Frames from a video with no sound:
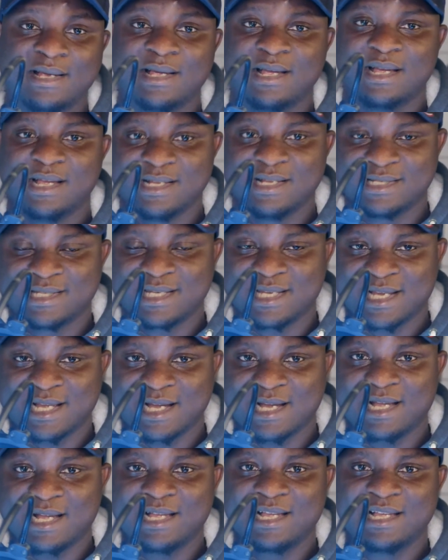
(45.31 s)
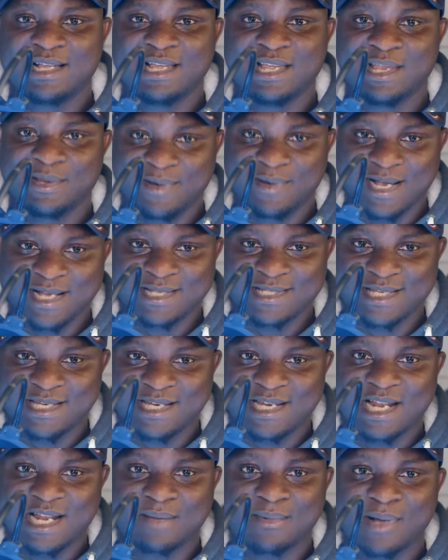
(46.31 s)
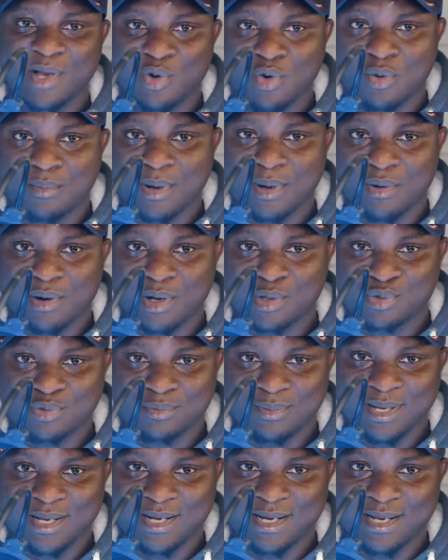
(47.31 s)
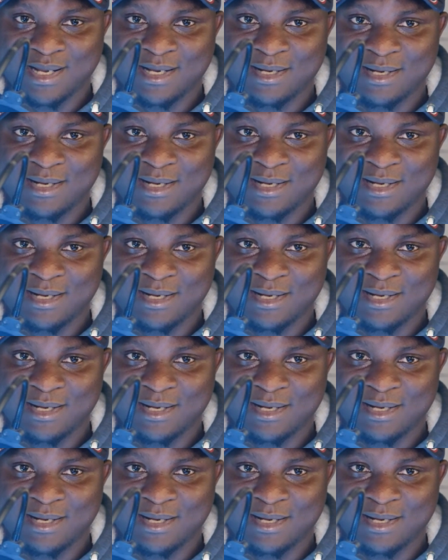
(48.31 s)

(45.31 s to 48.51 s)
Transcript: And tinka, a yasin and abeco man out to mana.